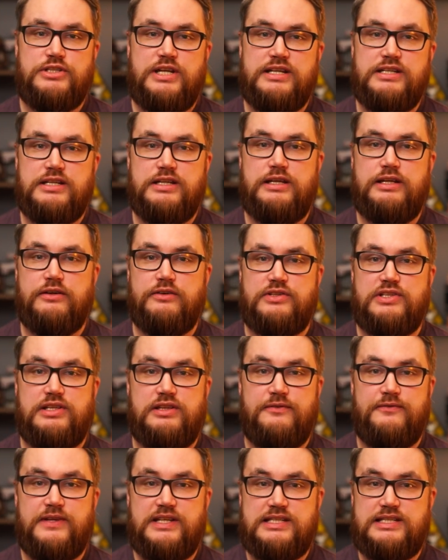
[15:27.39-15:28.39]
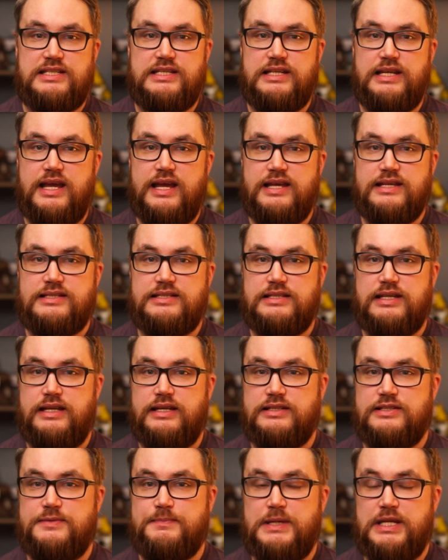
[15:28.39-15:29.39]
Changing gears to the VCS
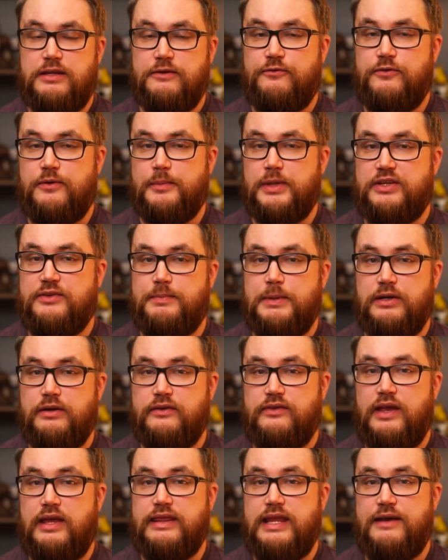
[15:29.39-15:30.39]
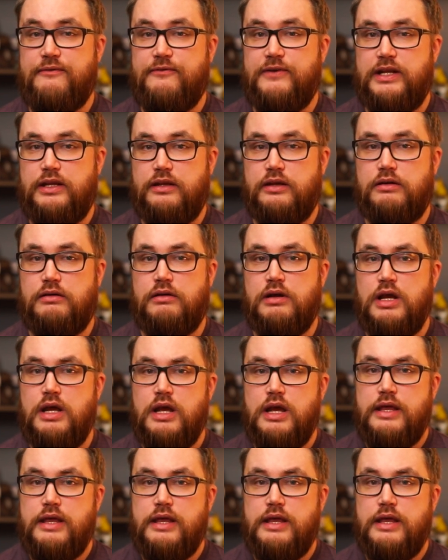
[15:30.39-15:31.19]
and speaking from experience on that video,